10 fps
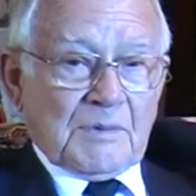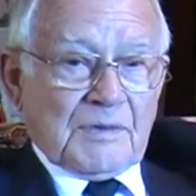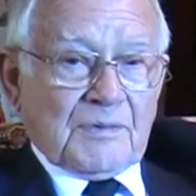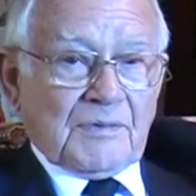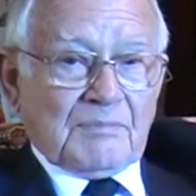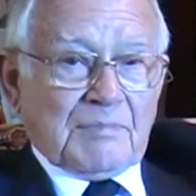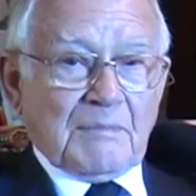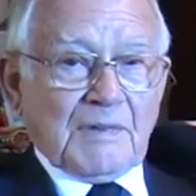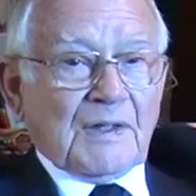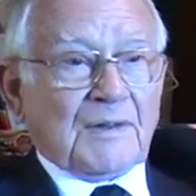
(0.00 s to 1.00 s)
which was
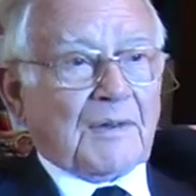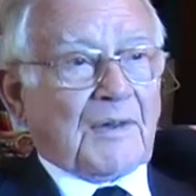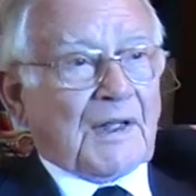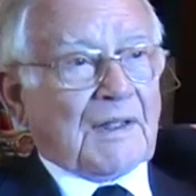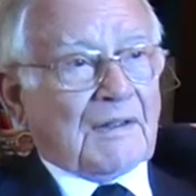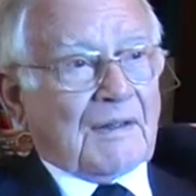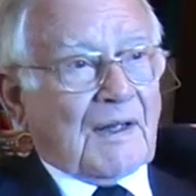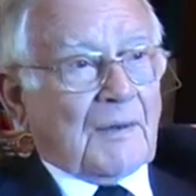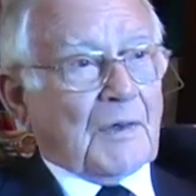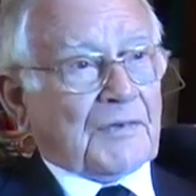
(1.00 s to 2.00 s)
probably a good thing that
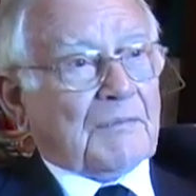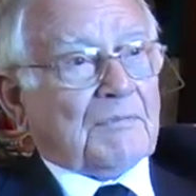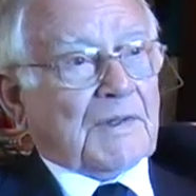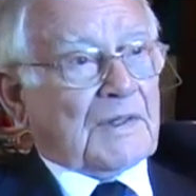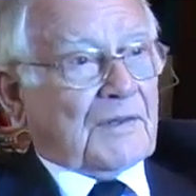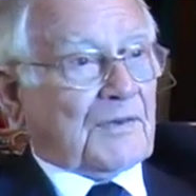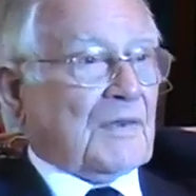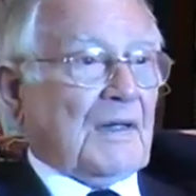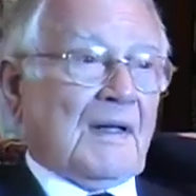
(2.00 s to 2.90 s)
I wasn't, because